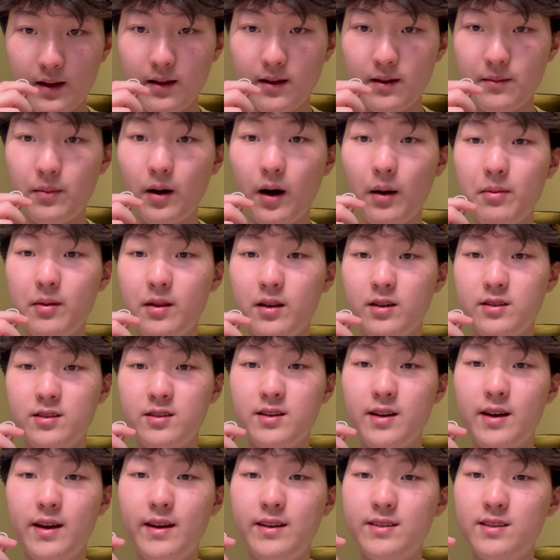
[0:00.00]

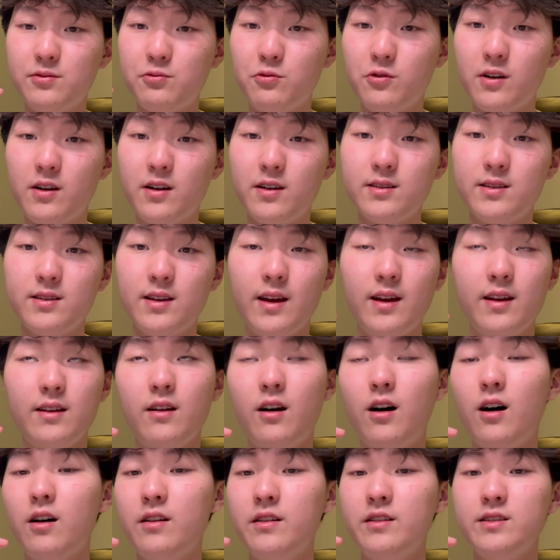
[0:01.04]
published his works and
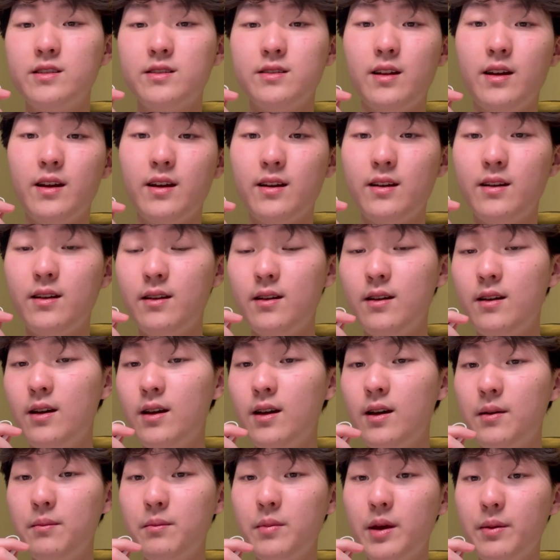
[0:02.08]
all these like
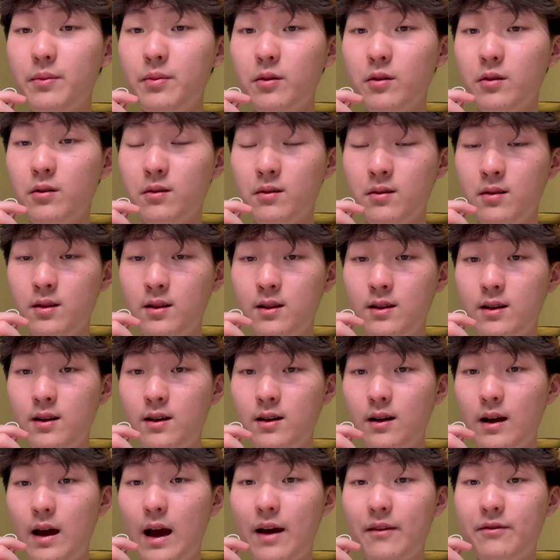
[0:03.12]
people
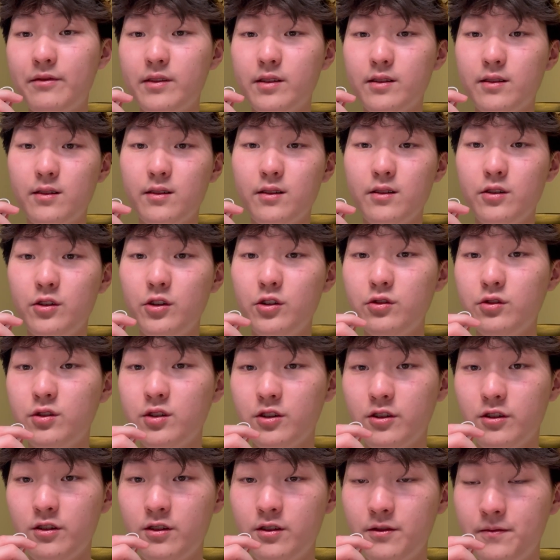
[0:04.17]
after
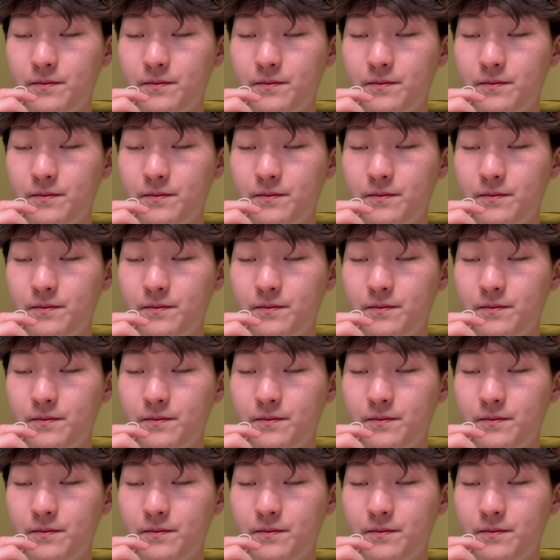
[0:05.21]
Newton,